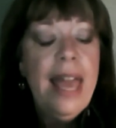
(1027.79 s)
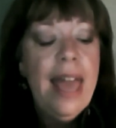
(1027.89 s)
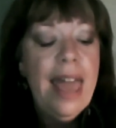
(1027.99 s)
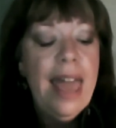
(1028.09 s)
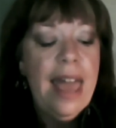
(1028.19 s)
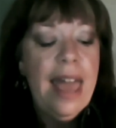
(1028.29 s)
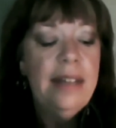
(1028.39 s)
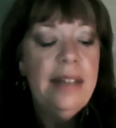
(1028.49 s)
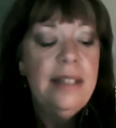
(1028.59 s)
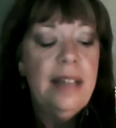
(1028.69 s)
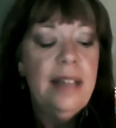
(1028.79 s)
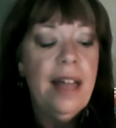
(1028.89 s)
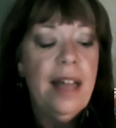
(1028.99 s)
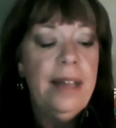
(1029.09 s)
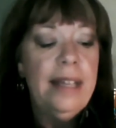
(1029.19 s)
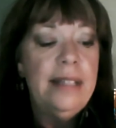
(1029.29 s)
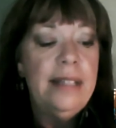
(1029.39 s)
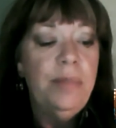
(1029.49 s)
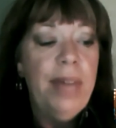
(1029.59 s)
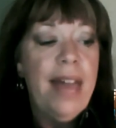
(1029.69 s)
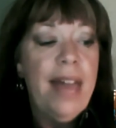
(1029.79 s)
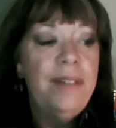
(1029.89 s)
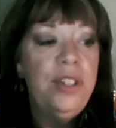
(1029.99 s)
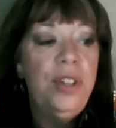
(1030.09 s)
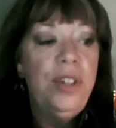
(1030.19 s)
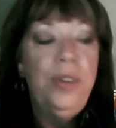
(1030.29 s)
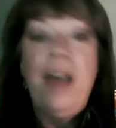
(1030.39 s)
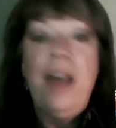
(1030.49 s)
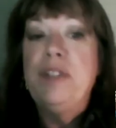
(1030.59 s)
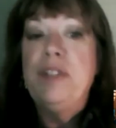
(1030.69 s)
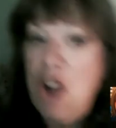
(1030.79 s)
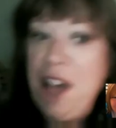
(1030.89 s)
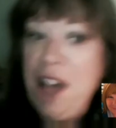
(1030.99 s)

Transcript: And we have to have a drawing.